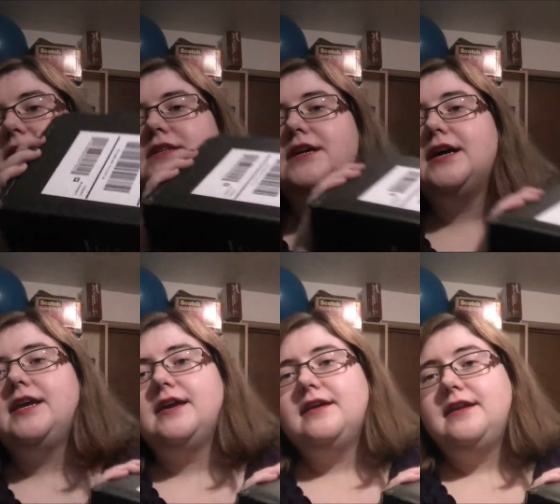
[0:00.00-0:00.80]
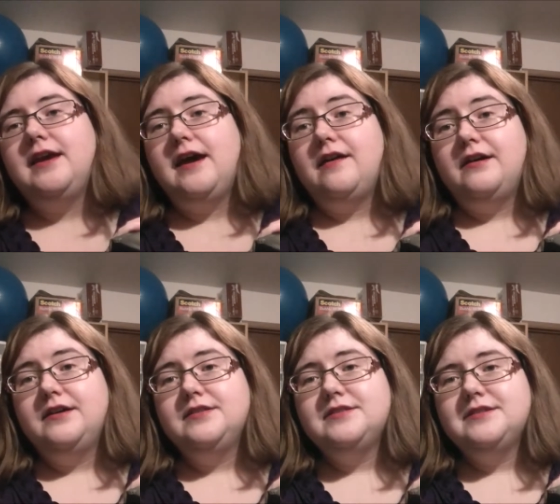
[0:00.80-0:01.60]
because I did not get any
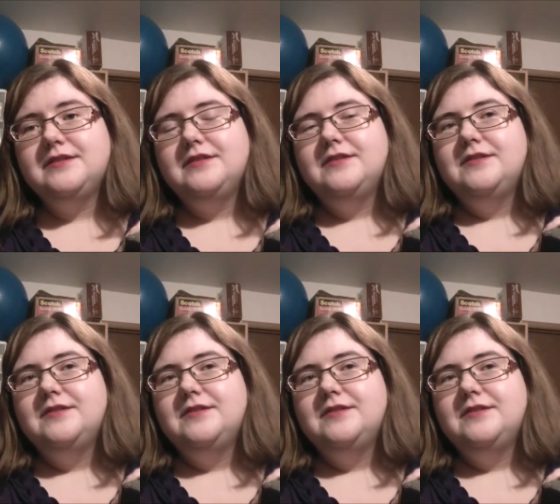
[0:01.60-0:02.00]
add-ons